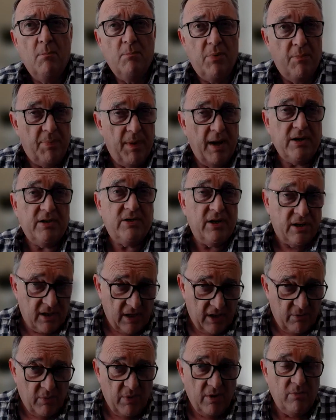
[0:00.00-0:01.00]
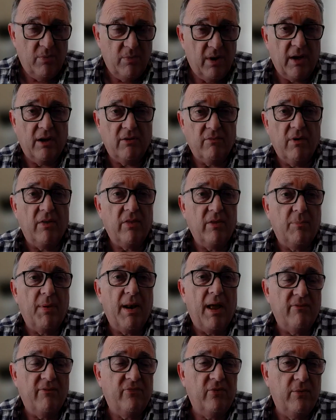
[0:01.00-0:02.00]
But basically, we're going to run the
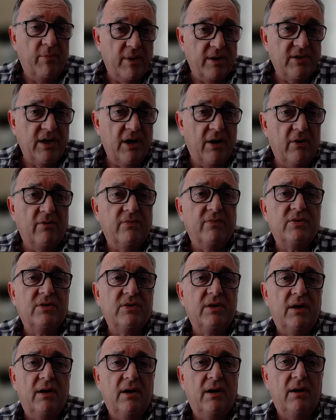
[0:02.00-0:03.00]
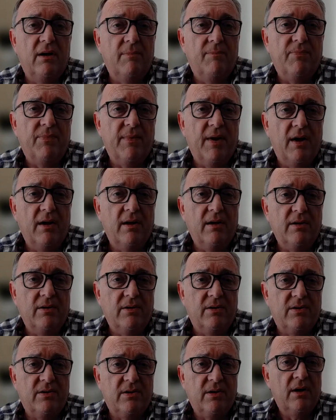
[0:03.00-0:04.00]
platform ourselves,
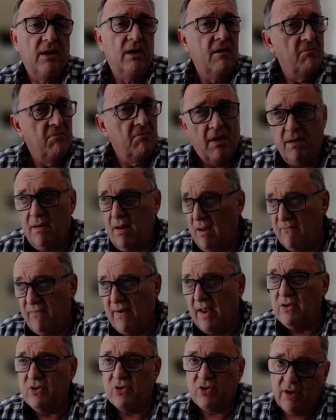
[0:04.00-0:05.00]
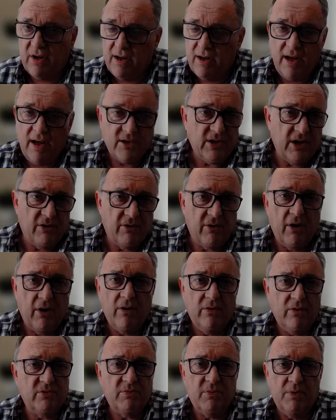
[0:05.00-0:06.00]
and eventually, as it
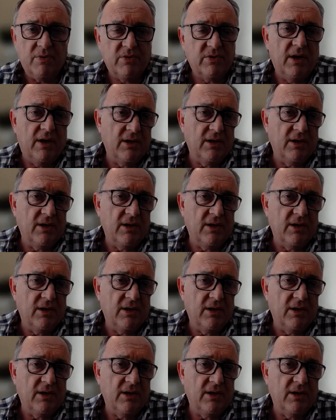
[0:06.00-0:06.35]
grows, we'll